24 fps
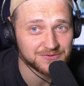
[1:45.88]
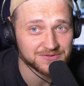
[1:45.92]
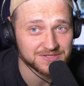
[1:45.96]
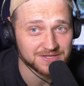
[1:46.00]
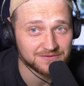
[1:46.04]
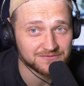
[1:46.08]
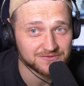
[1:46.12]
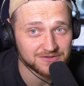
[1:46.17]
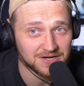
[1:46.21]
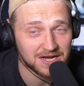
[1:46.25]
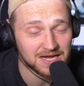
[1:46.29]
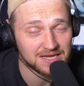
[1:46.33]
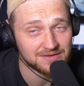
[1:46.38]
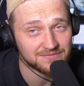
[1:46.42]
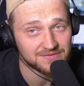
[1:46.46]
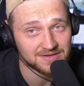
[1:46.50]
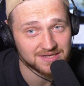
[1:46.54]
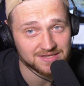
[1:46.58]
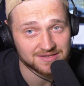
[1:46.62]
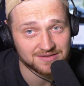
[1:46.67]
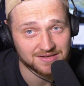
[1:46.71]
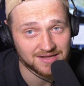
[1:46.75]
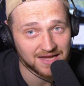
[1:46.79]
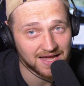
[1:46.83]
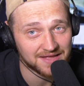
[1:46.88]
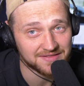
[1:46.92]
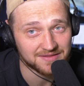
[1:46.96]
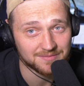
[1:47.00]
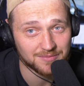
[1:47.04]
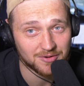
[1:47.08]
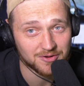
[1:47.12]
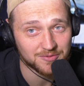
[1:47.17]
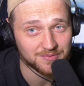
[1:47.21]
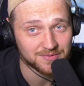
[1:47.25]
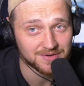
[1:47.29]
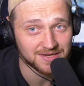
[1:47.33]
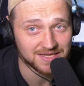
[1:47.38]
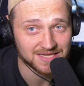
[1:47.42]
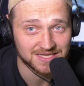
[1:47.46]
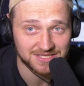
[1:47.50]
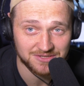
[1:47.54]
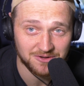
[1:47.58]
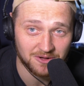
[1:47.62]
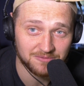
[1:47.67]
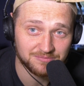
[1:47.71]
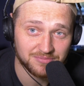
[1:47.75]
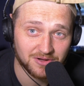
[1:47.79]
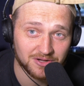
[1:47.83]
full self-driving at the moment
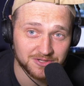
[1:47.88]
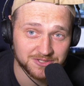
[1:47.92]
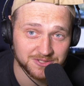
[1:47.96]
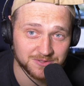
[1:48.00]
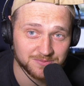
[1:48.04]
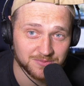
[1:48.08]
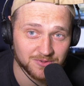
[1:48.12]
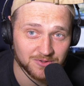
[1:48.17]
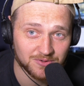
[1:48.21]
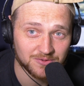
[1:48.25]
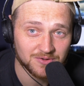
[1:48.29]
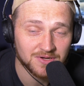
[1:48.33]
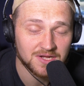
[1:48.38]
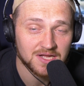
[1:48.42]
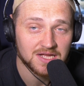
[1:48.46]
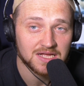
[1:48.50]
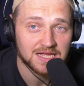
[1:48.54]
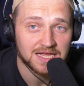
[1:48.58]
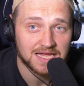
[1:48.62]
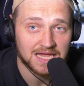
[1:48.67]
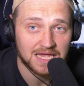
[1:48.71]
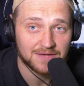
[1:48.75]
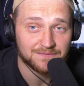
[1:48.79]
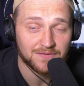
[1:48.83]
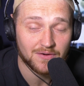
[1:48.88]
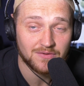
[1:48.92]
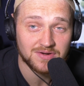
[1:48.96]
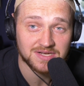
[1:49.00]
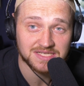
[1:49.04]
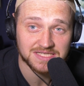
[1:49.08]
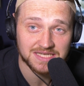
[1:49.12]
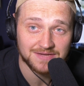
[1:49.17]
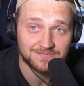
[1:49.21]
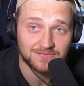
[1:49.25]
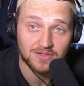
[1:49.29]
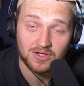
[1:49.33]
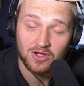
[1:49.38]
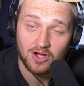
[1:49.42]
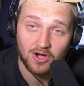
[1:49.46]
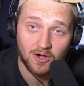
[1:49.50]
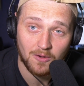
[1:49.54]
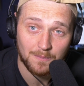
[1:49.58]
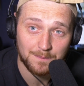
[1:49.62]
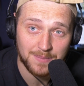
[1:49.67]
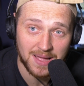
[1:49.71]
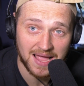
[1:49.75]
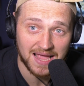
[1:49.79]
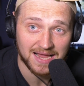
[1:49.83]
is not possible. If I receive the
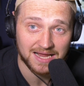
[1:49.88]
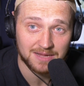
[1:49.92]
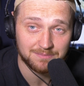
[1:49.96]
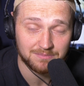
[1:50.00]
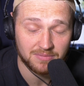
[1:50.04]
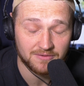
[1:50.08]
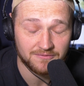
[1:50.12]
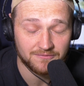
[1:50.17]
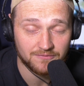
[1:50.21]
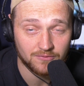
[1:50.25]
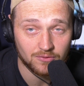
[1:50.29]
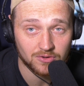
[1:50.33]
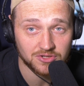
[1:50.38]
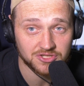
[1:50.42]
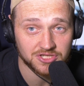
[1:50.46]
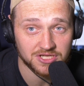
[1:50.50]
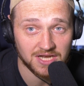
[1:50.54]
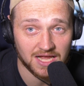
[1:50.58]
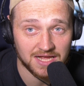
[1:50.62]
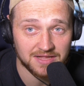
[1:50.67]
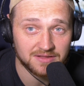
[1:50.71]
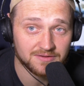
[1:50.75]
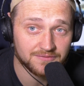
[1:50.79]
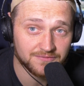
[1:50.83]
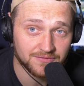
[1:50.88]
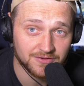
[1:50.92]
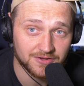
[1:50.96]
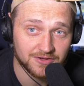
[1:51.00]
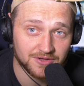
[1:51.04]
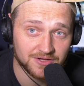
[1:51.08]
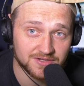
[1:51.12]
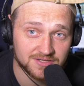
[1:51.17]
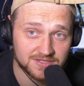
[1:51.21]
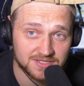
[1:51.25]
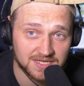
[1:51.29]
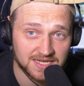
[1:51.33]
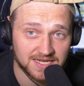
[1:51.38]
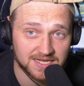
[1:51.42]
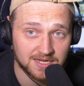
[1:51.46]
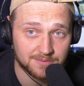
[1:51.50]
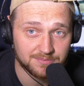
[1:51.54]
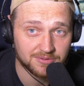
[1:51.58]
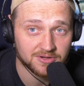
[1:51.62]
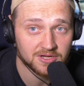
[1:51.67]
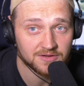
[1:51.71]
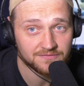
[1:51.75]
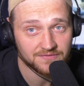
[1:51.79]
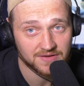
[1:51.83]
car back before July the 1st in
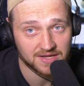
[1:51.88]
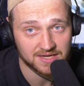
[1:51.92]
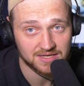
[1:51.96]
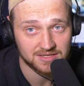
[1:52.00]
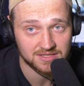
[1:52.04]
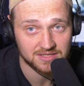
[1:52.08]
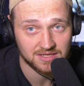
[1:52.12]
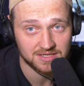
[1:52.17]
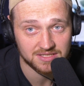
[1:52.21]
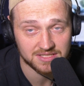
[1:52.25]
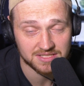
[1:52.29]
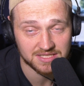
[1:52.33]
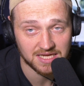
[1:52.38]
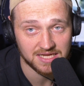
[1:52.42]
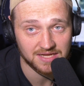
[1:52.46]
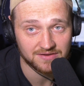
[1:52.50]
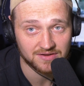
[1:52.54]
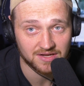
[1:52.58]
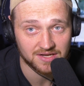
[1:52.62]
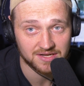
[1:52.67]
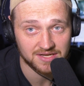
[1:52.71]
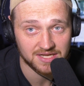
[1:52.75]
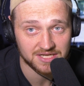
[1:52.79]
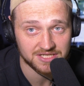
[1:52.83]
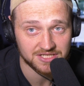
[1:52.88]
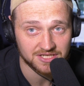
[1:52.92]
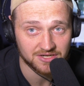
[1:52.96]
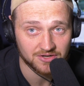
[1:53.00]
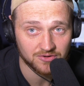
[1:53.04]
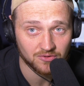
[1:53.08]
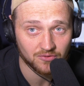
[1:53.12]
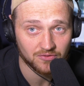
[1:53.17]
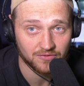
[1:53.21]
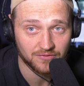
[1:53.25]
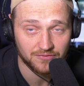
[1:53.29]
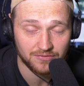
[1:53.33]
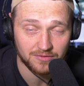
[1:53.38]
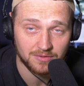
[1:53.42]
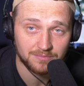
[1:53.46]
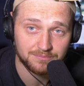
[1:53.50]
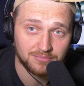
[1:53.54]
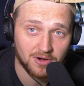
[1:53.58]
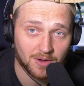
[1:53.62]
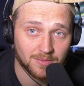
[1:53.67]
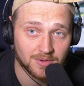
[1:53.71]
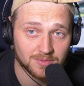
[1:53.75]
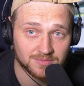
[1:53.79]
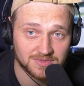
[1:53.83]
a perfect state of condition and all the
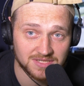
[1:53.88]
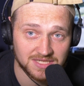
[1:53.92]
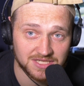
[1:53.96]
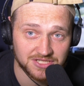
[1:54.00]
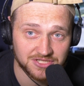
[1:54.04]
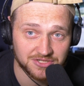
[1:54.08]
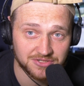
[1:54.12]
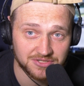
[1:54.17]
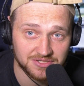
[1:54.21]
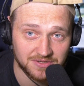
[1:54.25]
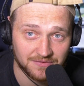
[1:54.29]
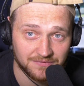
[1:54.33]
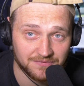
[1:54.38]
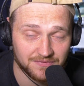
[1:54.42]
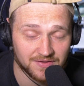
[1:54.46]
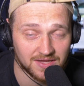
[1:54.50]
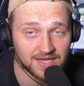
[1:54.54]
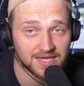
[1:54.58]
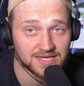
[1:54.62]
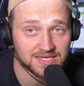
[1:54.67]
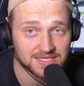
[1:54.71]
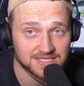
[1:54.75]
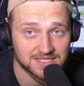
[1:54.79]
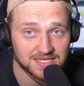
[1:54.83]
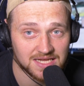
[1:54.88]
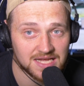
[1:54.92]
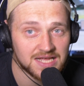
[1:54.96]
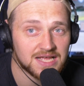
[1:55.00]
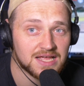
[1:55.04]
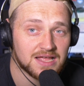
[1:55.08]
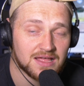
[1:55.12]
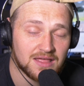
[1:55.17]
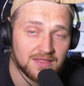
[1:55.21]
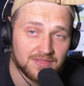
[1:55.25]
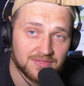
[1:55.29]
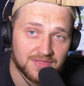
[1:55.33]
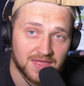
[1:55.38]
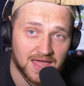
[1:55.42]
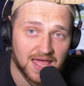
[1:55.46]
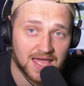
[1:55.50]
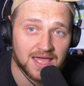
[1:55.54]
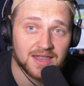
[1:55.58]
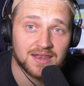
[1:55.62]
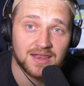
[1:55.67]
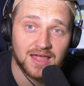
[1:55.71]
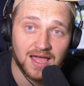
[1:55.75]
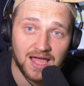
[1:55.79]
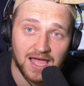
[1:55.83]
problems and issues are fixed,
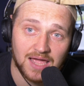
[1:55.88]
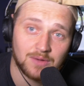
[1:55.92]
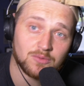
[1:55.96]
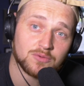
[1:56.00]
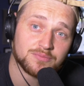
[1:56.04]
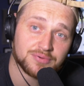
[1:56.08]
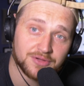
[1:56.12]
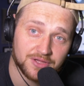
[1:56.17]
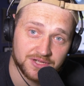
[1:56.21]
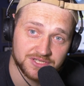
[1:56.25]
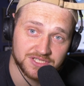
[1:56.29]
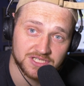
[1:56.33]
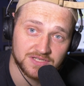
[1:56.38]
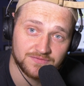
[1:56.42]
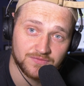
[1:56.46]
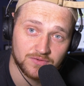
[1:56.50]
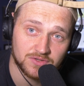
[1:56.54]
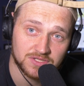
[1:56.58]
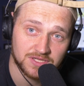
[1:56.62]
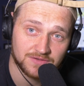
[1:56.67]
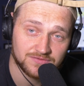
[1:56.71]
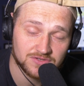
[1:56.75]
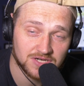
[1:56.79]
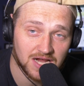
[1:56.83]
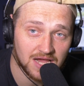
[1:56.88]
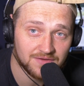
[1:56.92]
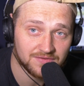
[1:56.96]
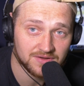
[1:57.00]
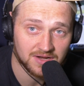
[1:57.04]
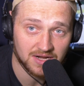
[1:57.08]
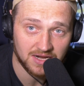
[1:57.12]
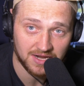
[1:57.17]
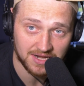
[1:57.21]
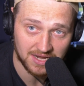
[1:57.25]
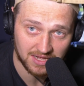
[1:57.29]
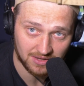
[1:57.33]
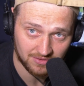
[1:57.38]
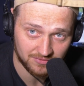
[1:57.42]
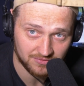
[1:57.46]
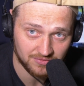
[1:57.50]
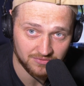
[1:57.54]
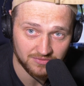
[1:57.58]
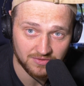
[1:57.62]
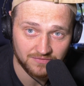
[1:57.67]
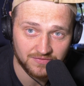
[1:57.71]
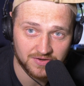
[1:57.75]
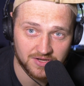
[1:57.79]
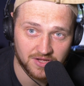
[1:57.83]
then I will purchase full self-driving and I'll
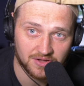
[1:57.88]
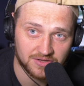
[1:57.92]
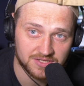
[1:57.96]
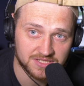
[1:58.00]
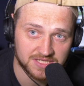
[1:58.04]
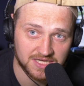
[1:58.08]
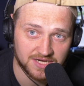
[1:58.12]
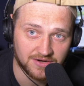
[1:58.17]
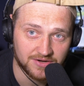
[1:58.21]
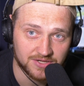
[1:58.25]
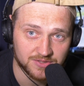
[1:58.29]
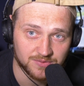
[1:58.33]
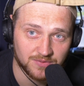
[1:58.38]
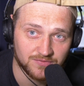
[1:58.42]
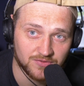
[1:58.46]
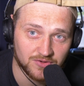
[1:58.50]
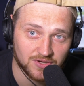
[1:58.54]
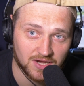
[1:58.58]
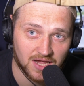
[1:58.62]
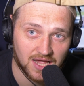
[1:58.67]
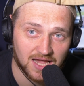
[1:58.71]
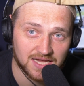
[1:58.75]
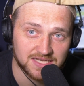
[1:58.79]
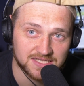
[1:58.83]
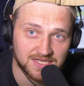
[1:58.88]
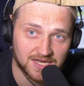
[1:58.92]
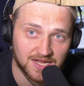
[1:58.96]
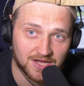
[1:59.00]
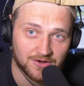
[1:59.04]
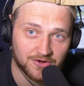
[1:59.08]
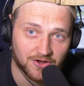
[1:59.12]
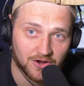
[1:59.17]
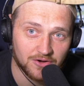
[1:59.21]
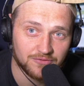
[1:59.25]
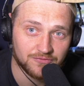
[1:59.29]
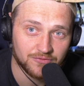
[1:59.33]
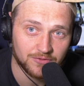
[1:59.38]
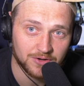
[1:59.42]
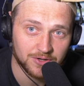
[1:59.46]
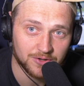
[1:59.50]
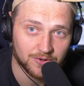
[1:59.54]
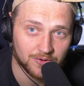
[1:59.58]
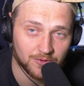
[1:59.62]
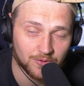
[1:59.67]
do the video series with you guys and I'll go for it